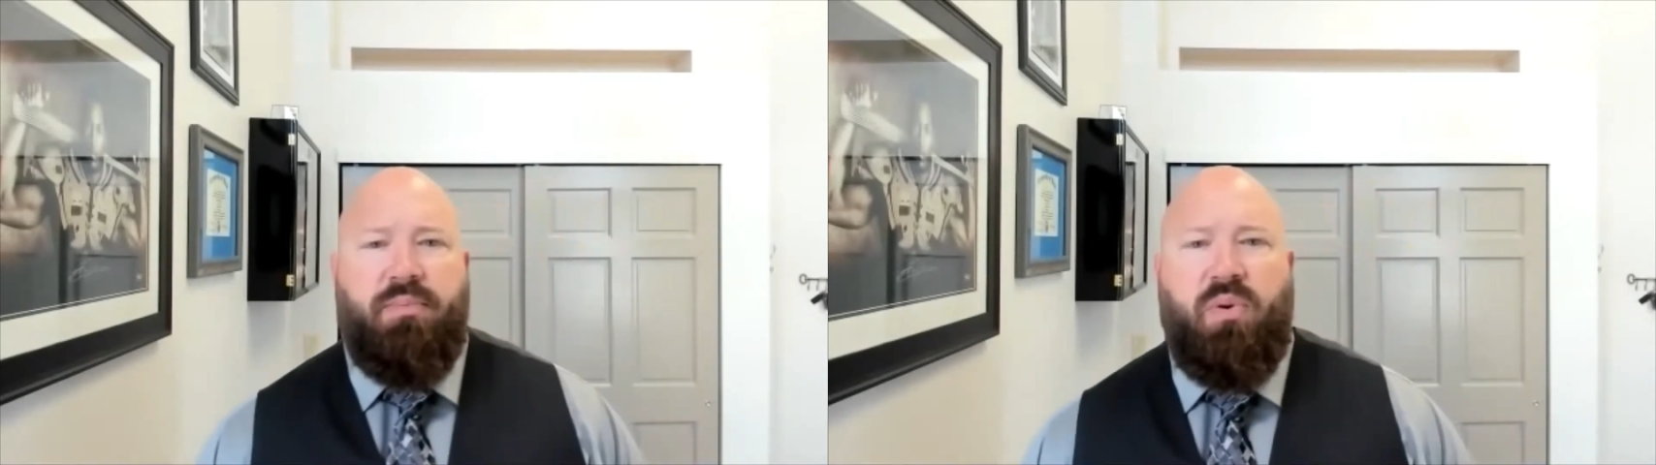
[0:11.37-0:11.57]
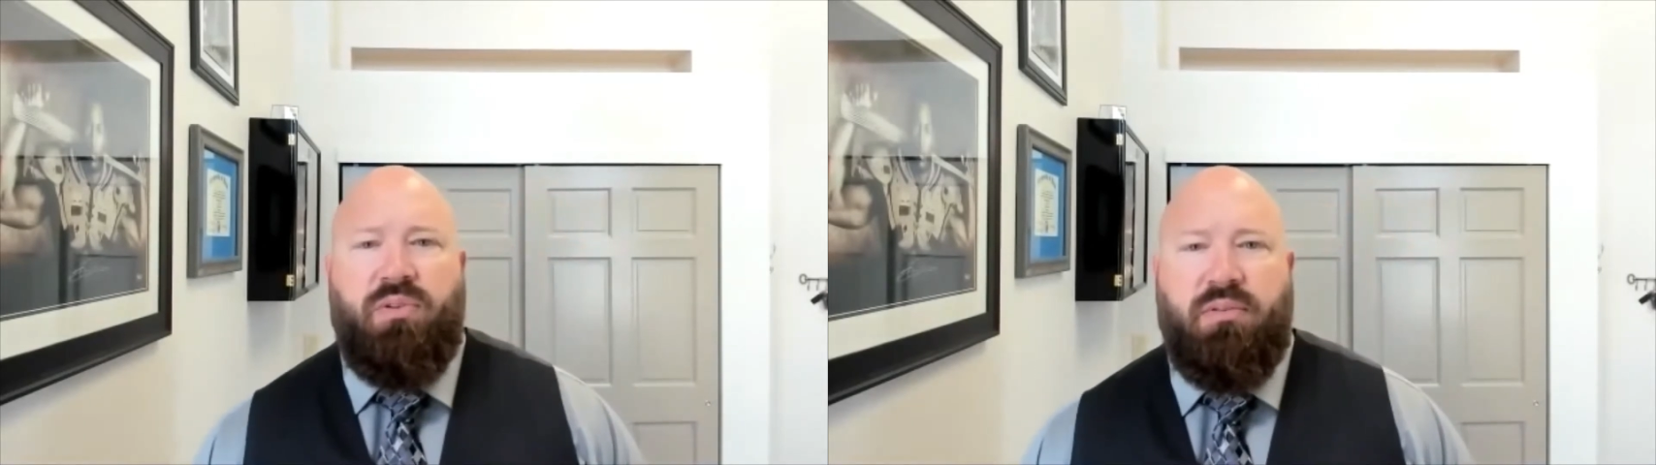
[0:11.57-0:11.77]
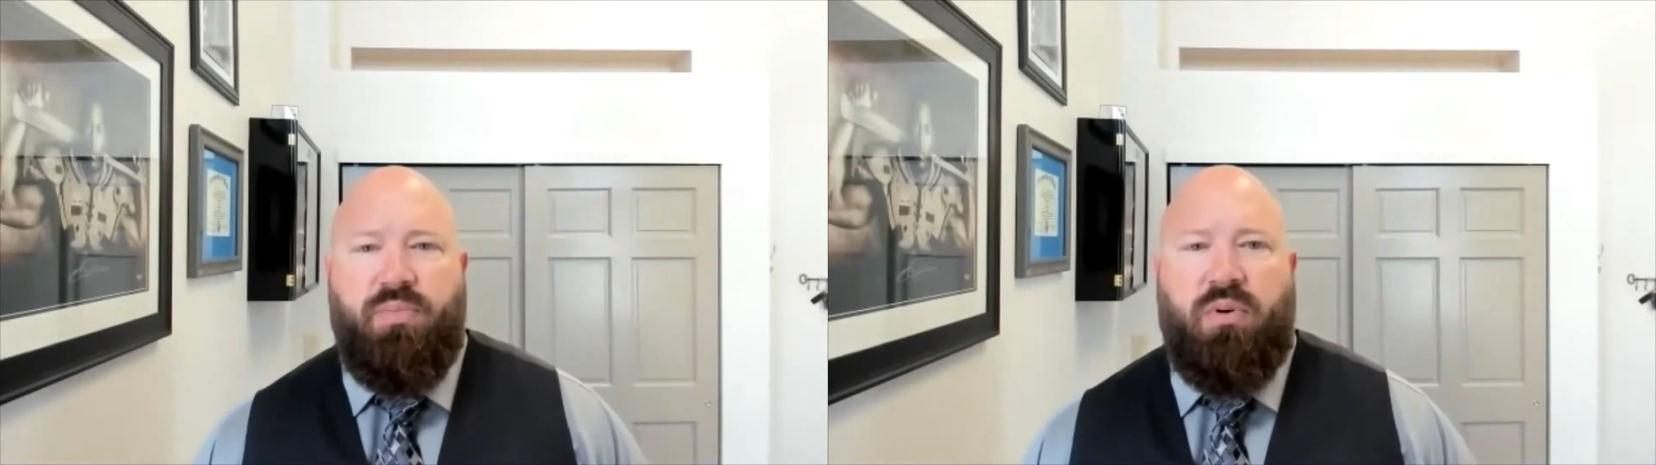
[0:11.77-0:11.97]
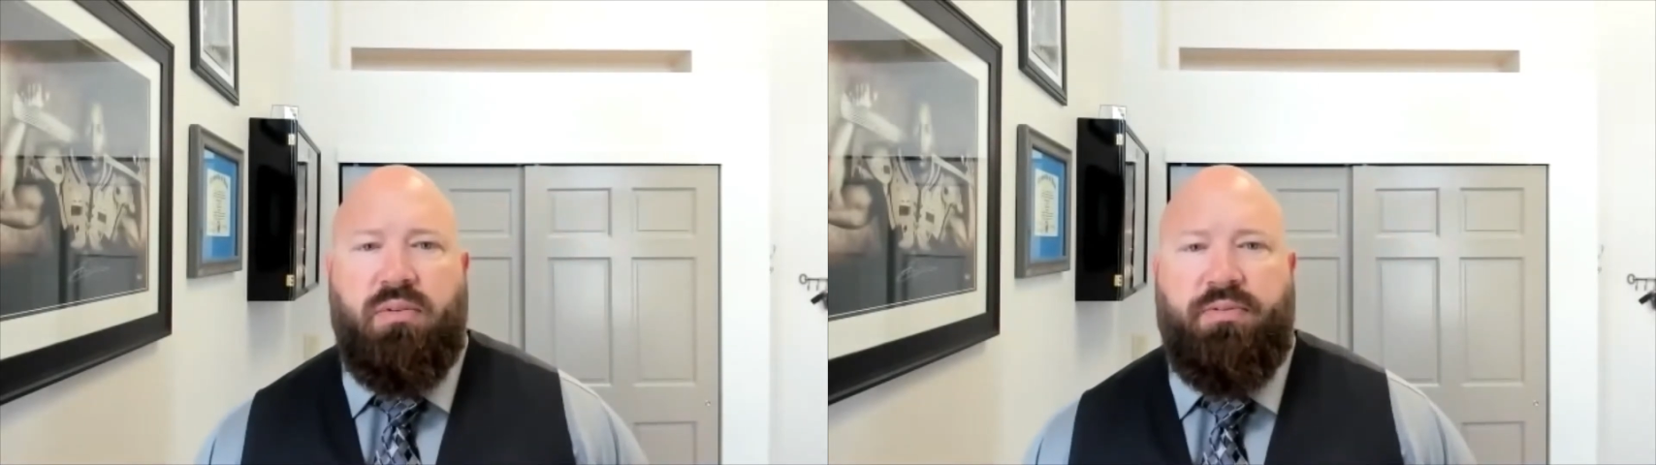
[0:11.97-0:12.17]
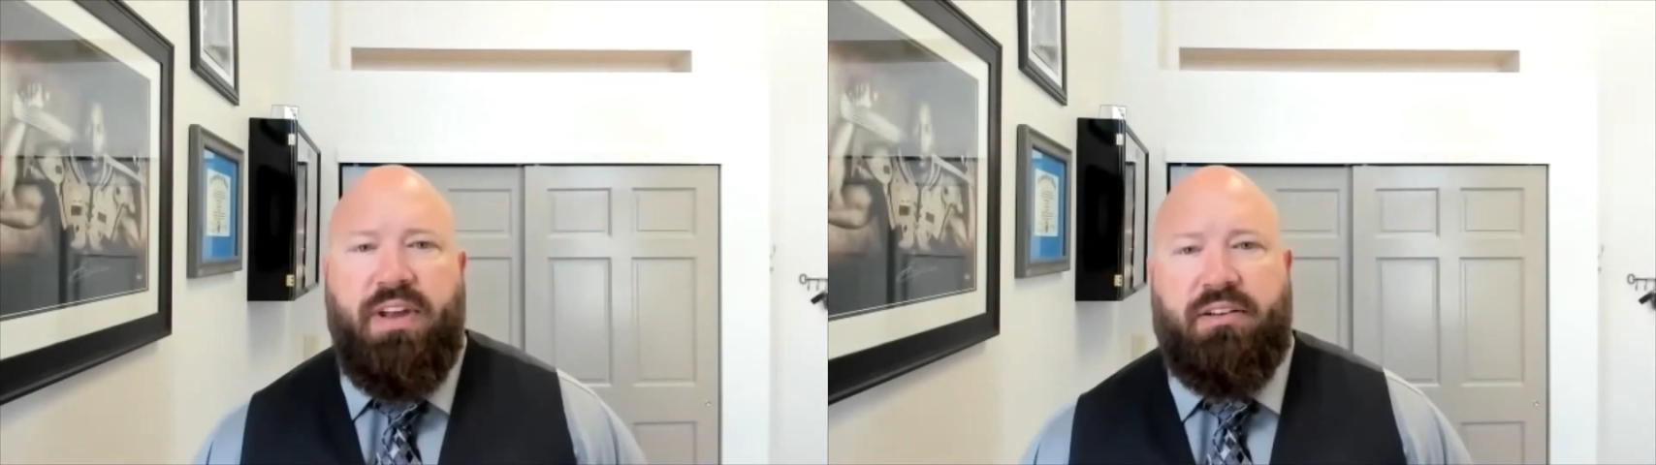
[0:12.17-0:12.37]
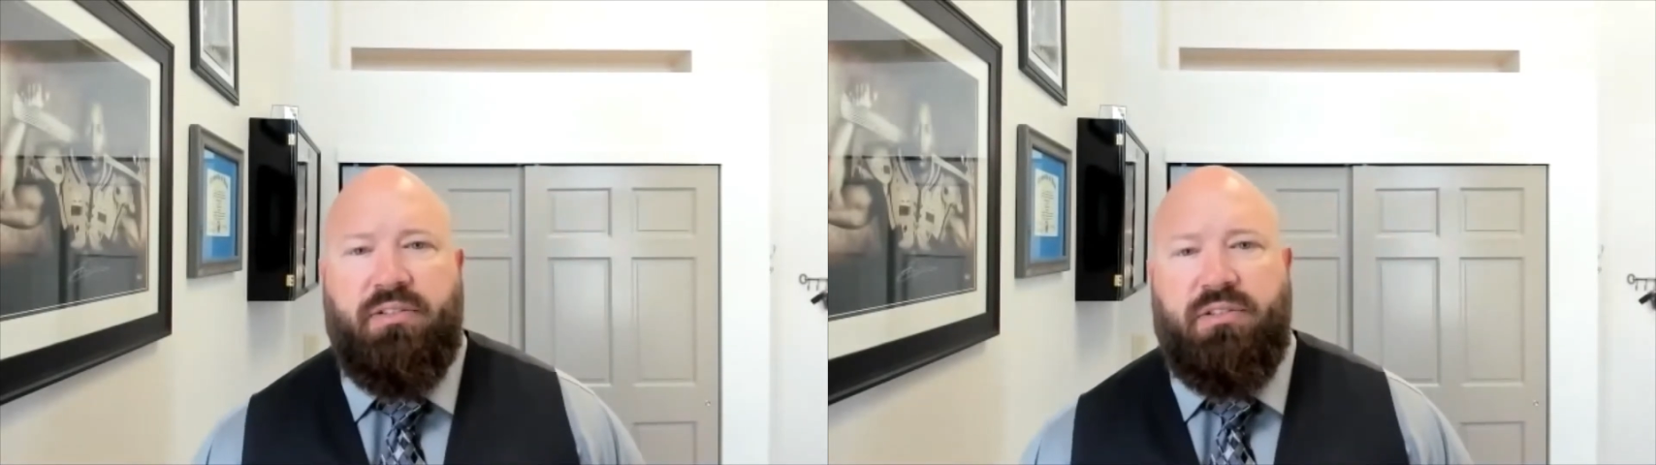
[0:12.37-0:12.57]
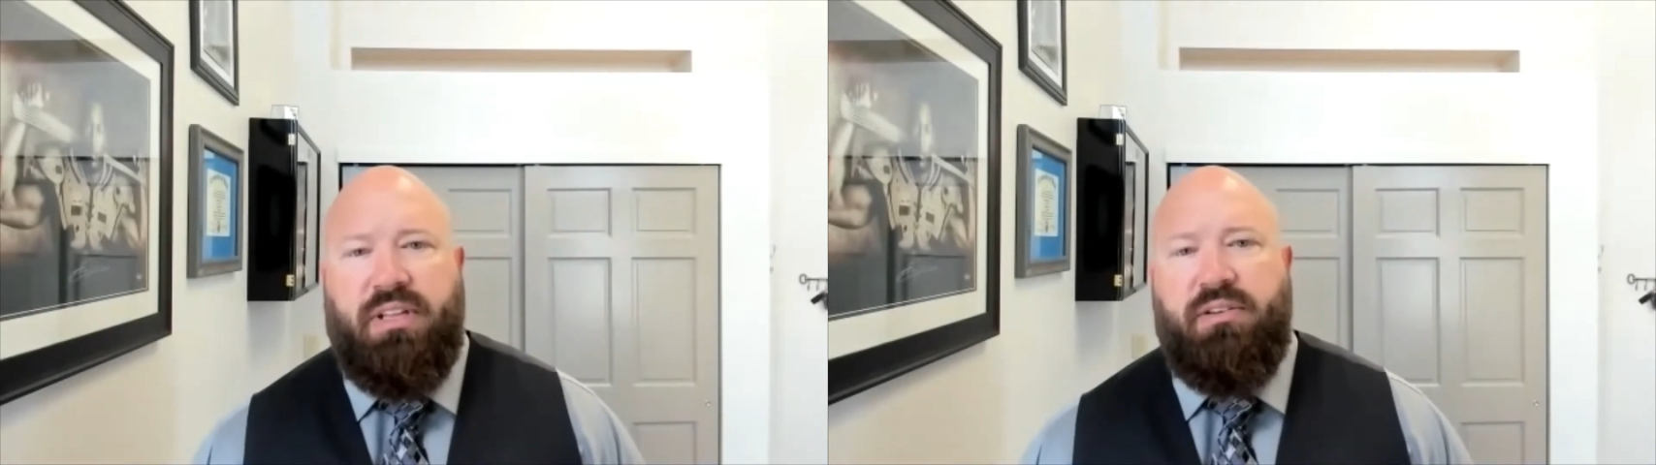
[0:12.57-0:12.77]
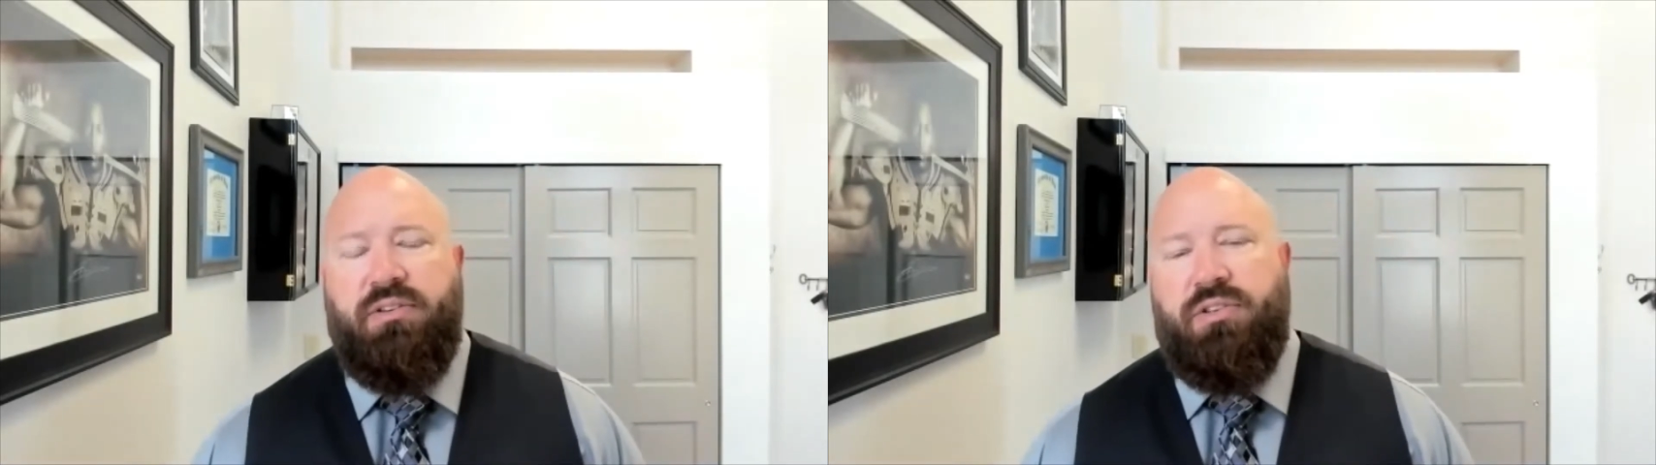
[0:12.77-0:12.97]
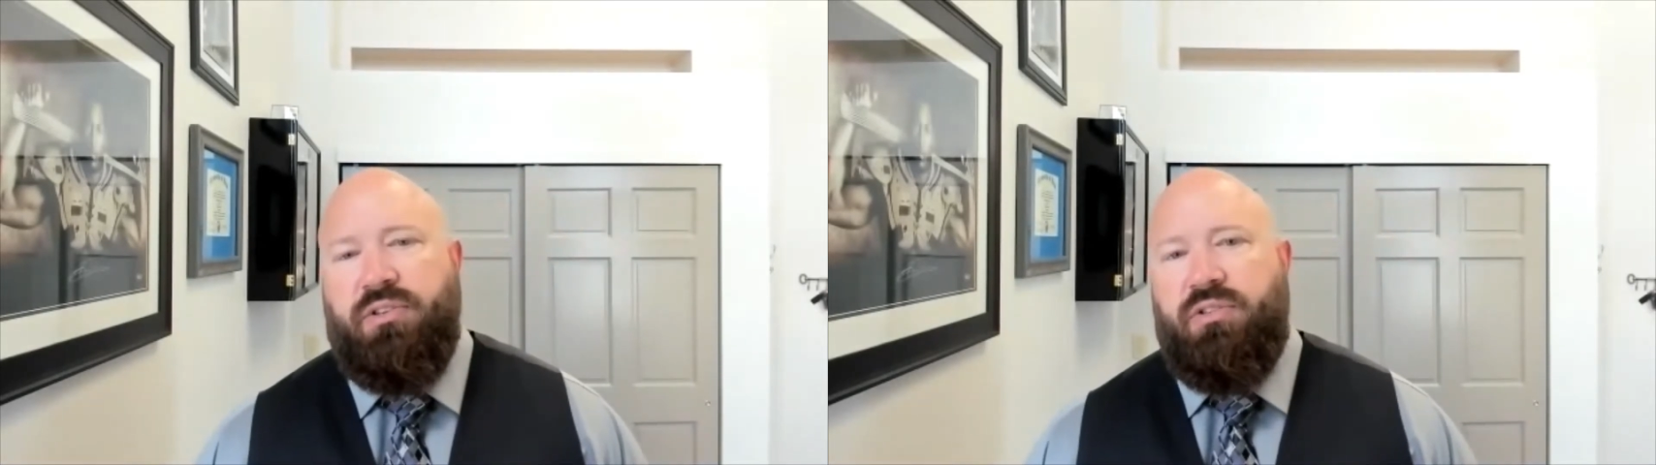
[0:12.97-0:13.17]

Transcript: most important factors lenders use